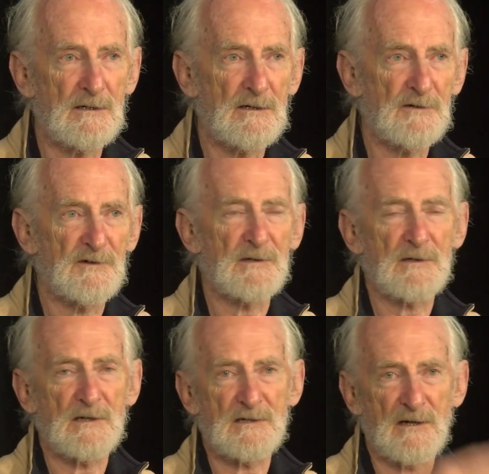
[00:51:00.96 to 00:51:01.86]
of,
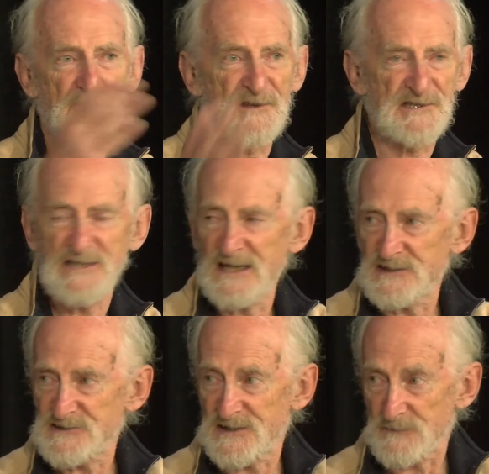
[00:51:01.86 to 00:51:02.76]
a, of the
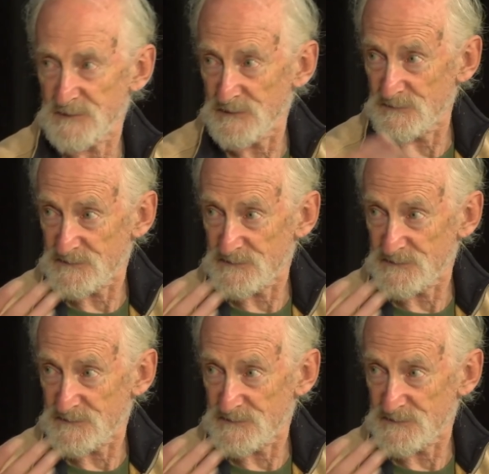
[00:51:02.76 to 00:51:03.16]
change that you're